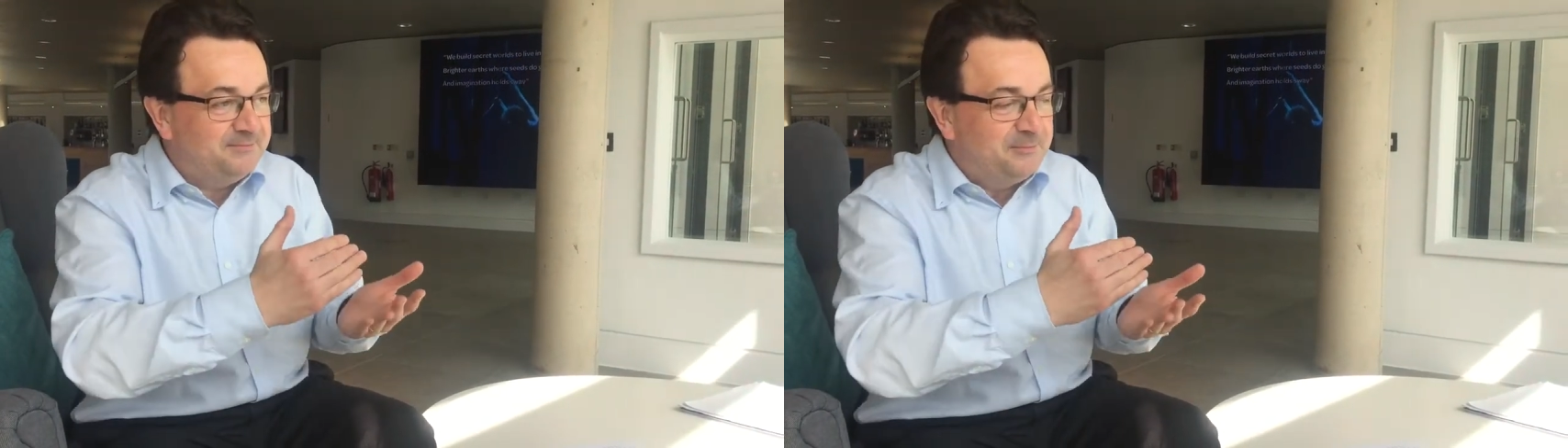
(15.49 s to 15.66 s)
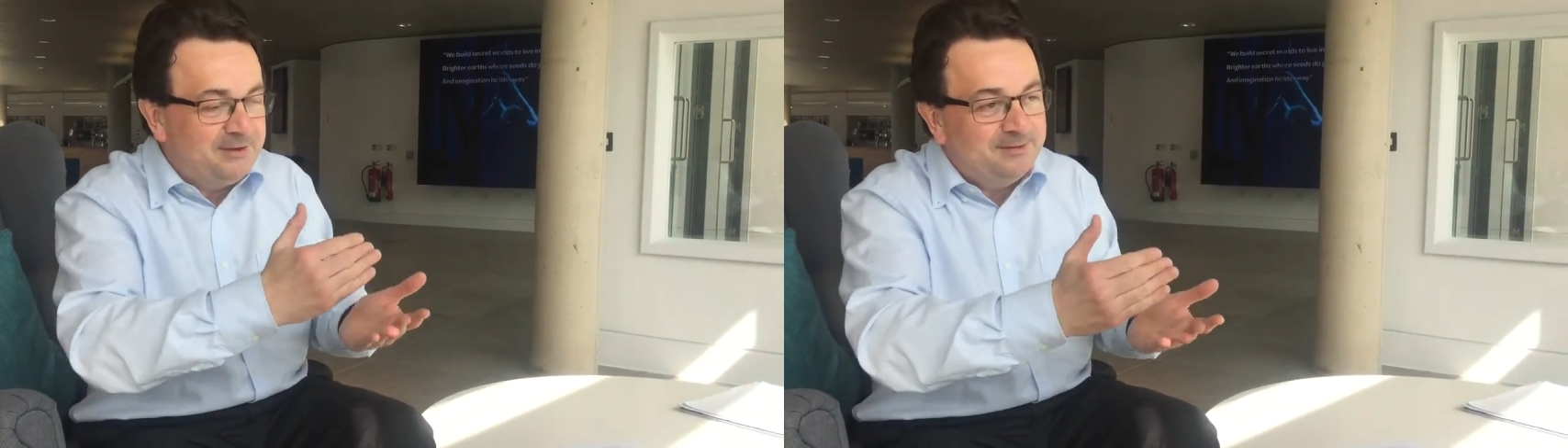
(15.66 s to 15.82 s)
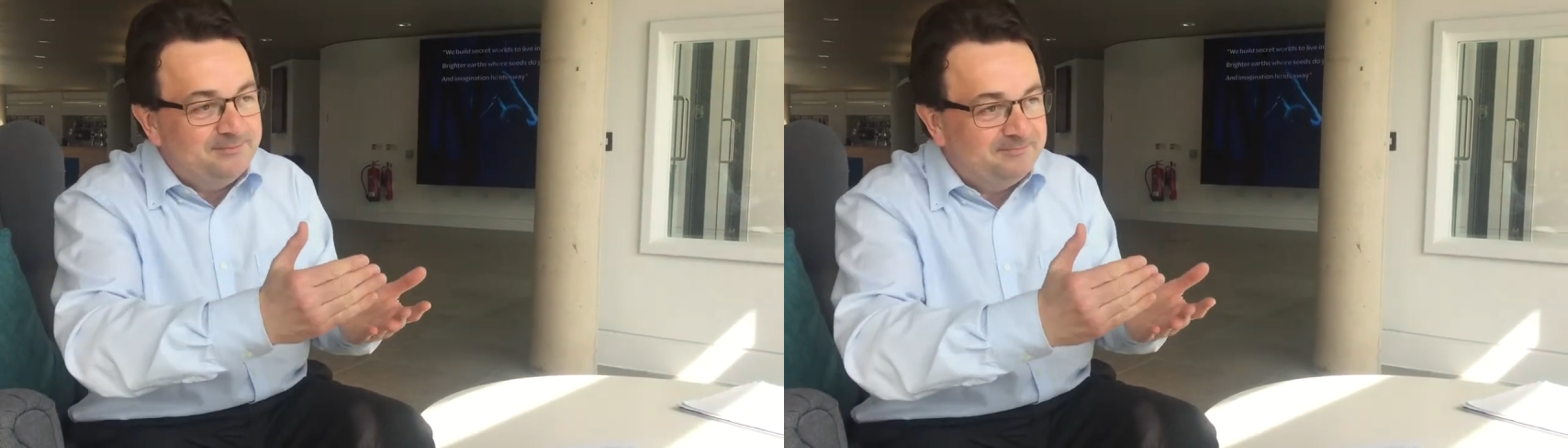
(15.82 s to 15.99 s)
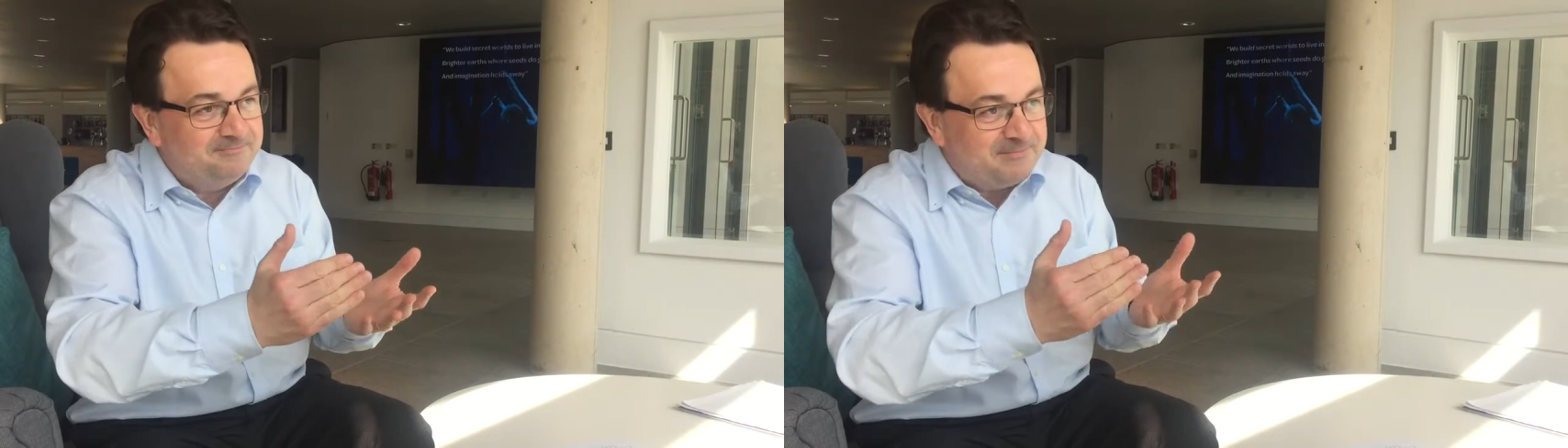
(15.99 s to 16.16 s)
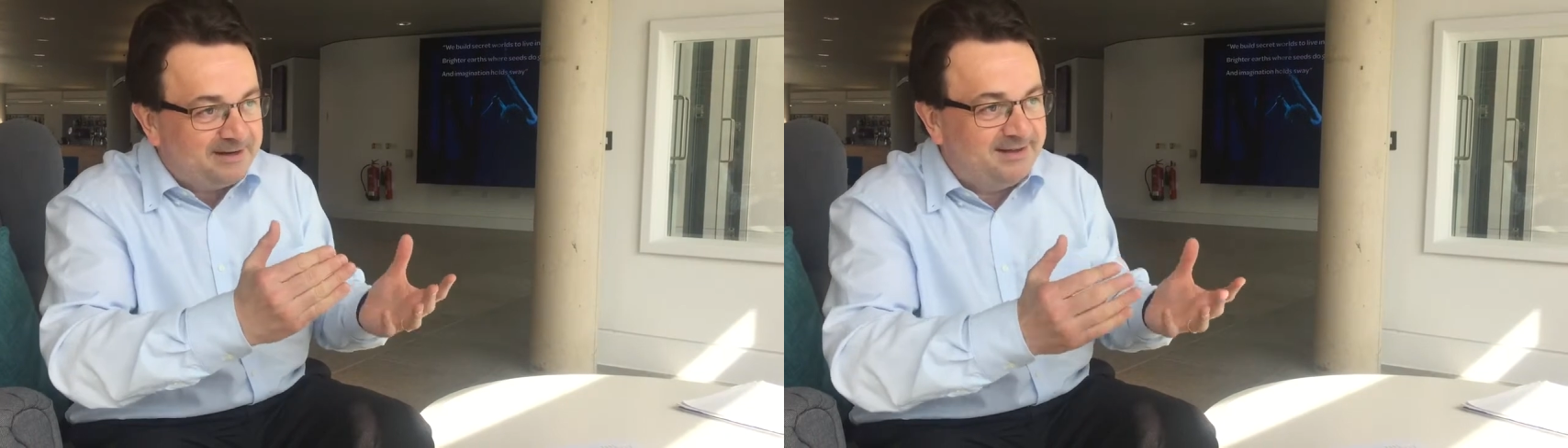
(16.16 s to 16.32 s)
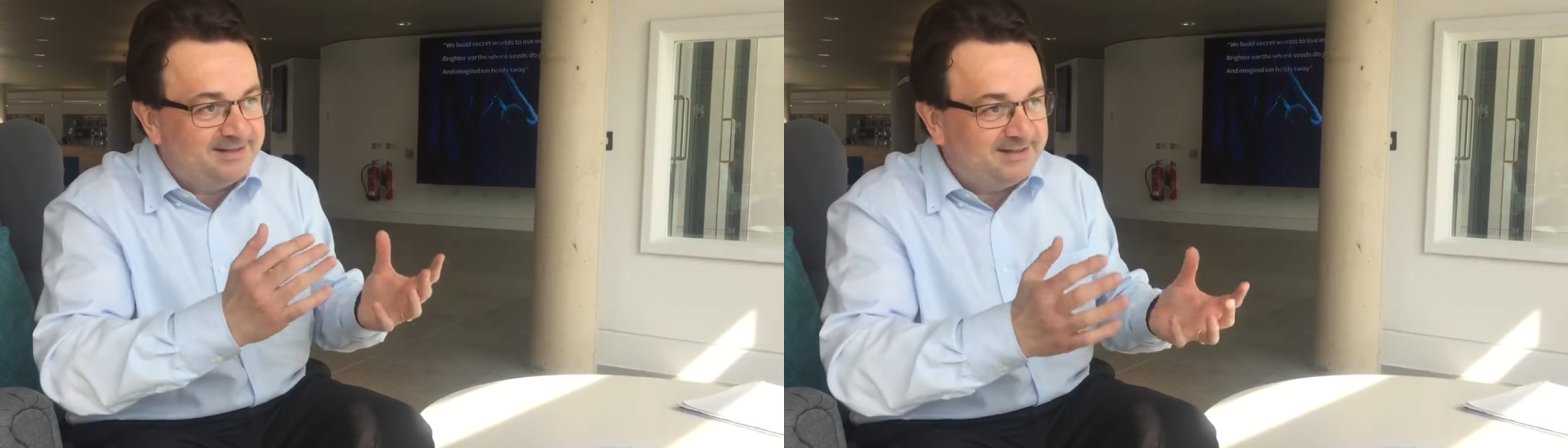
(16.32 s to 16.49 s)
William
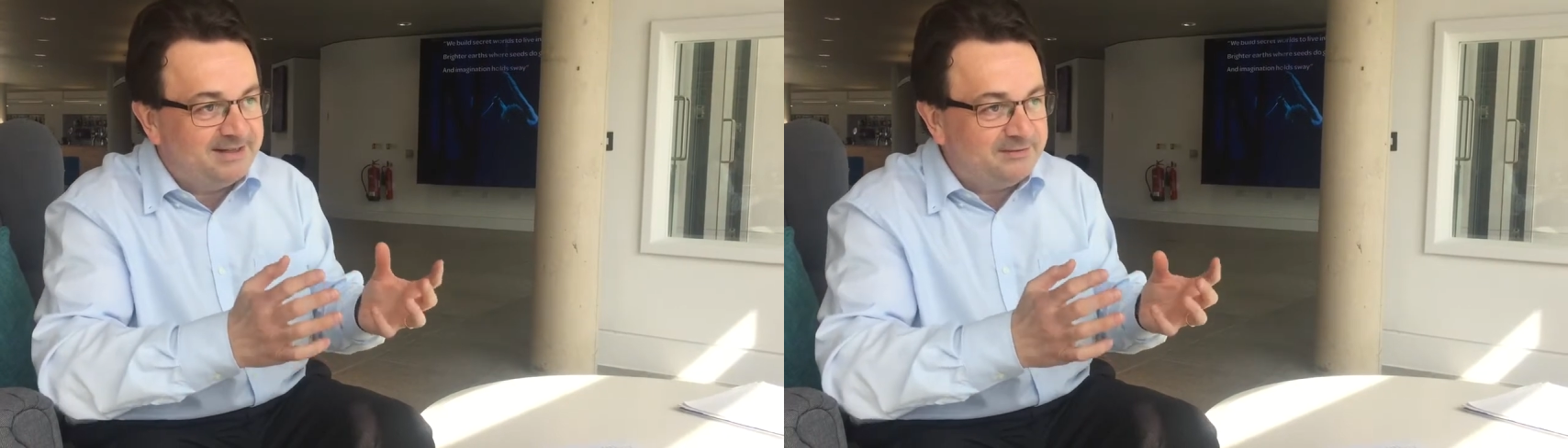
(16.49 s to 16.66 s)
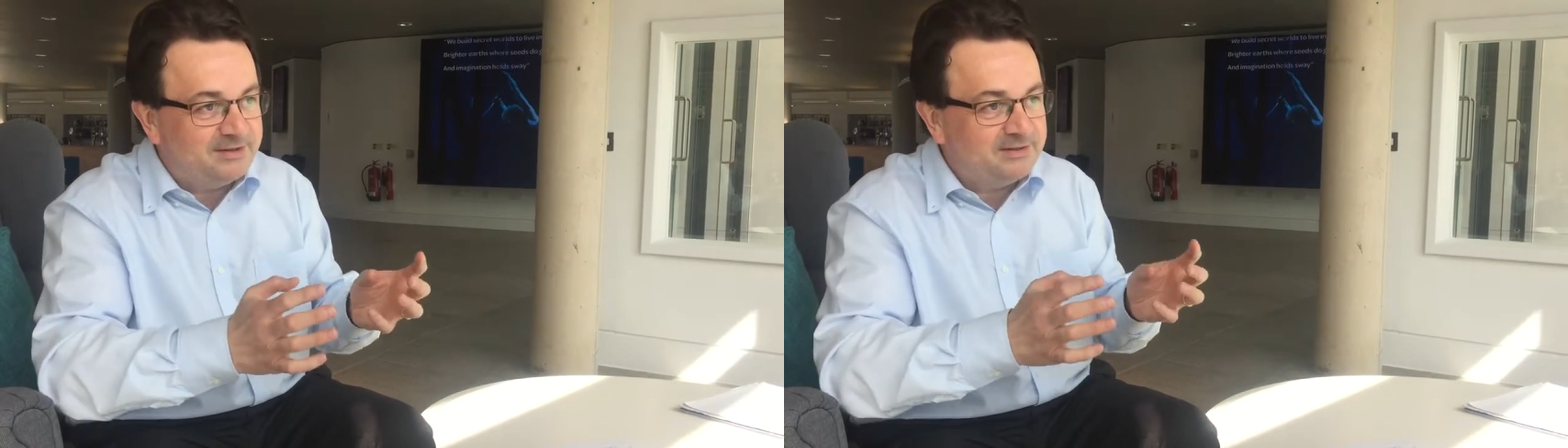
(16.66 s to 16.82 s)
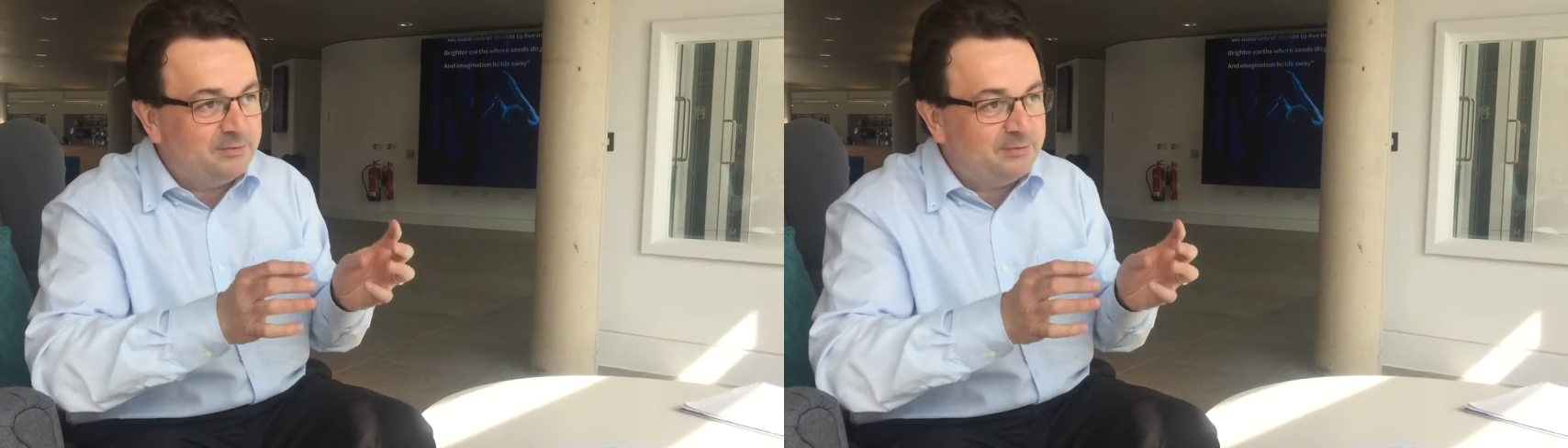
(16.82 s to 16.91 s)
Buckley's diaries,